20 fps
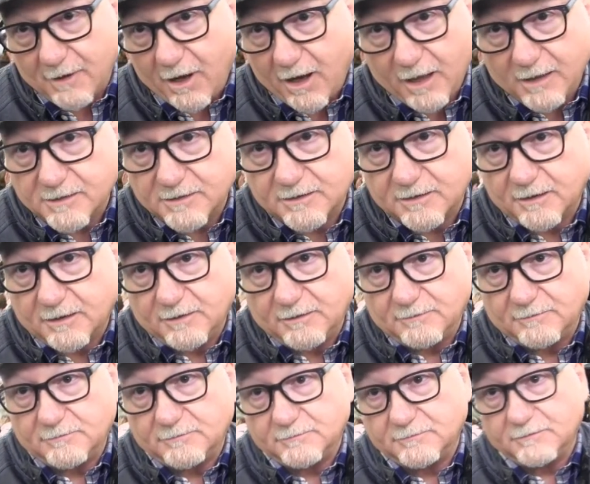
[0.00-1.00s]
Honestly,
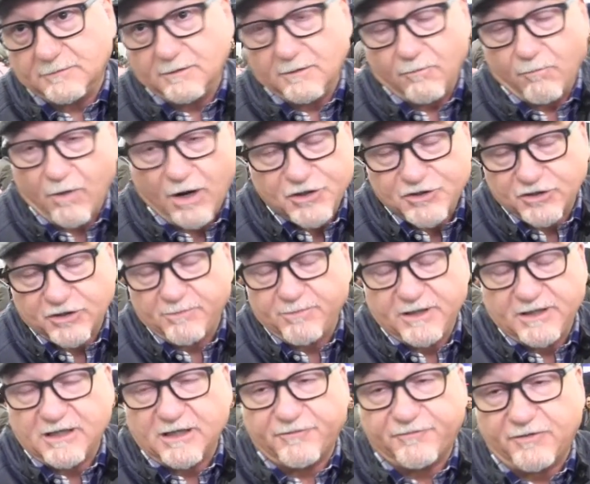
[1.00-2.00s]
why should it
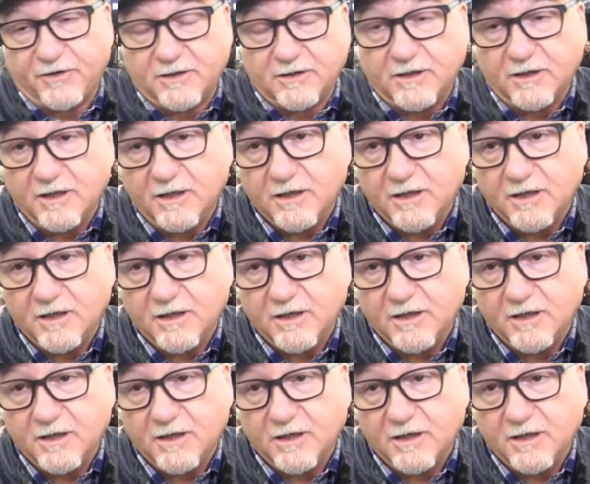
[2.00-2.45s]
be different?